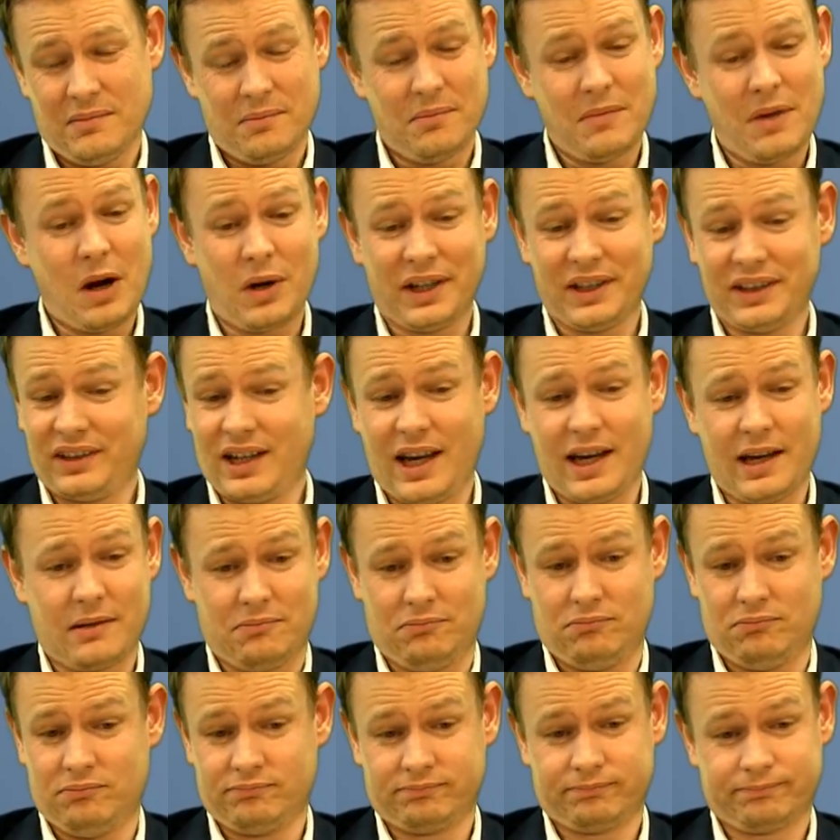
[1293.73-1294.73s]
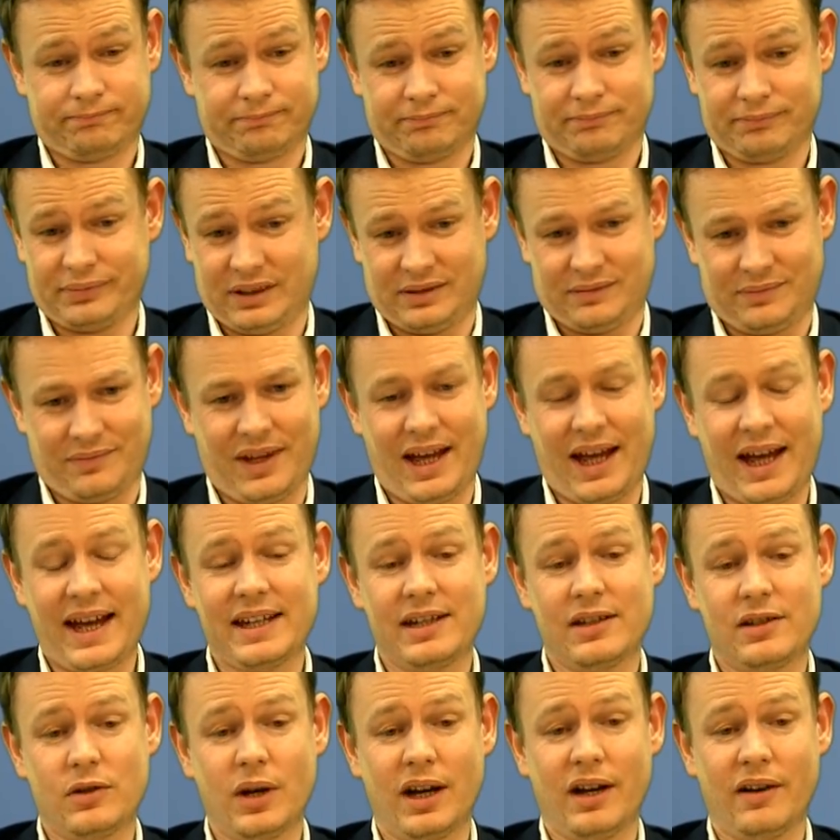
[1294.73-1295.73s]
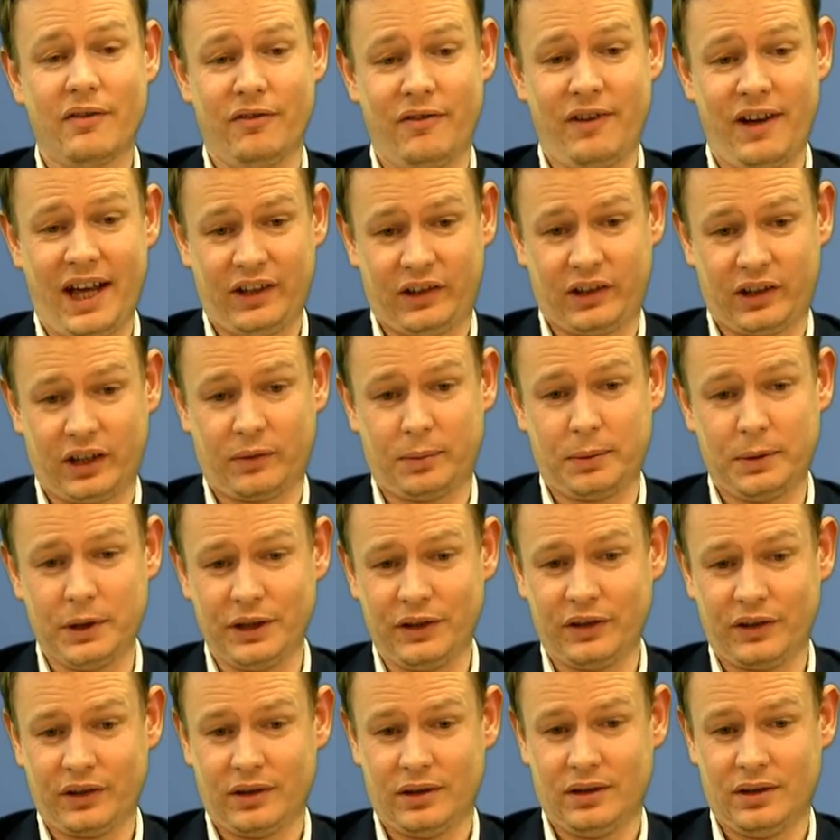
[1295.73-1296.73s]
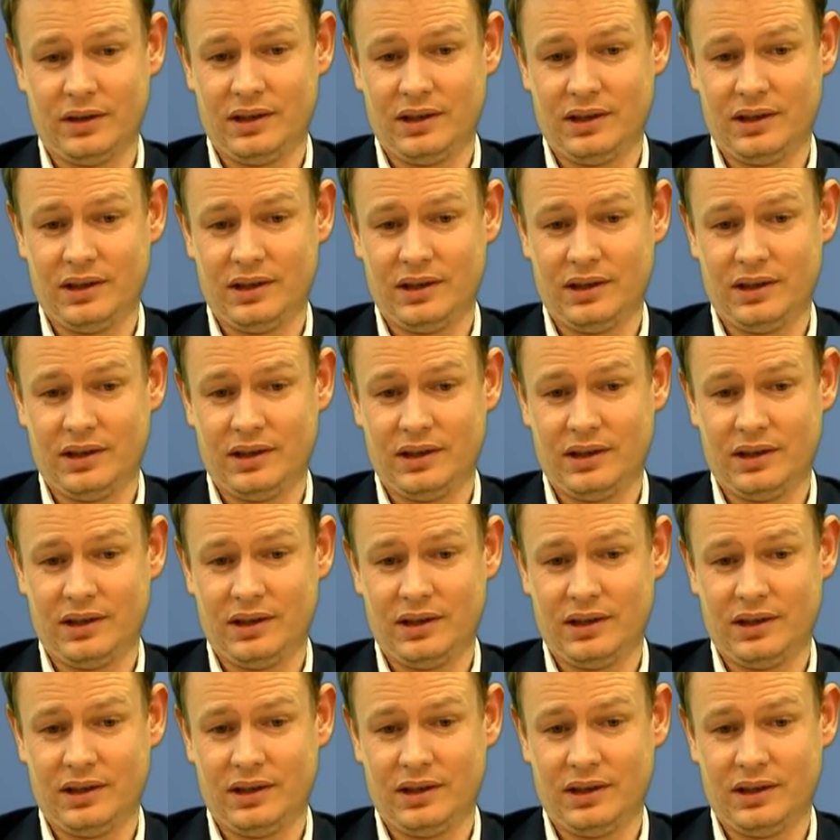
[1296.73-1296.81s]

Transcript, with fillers: But once again, I do have vast experience.